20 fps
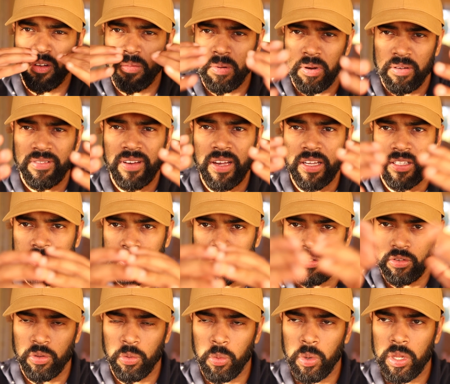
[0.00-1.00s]
on my face is
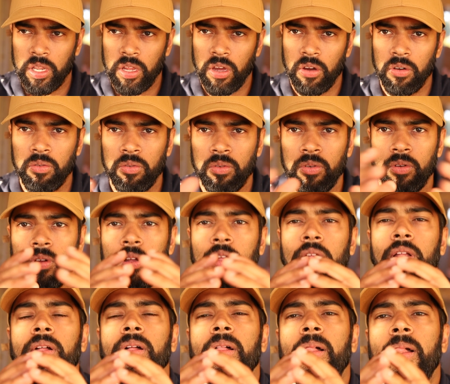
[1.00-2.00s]
through the window,
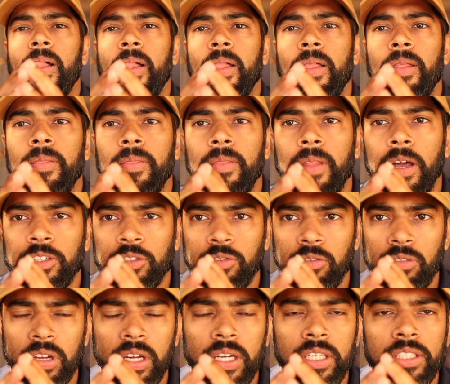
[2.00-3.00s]

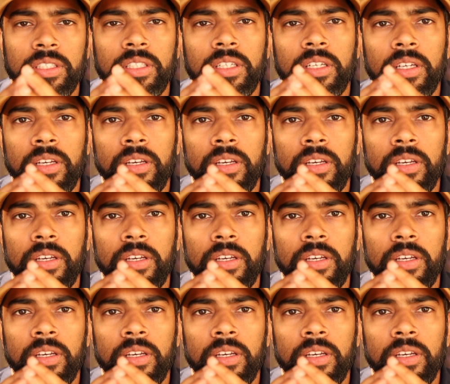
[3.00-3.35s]
natural light.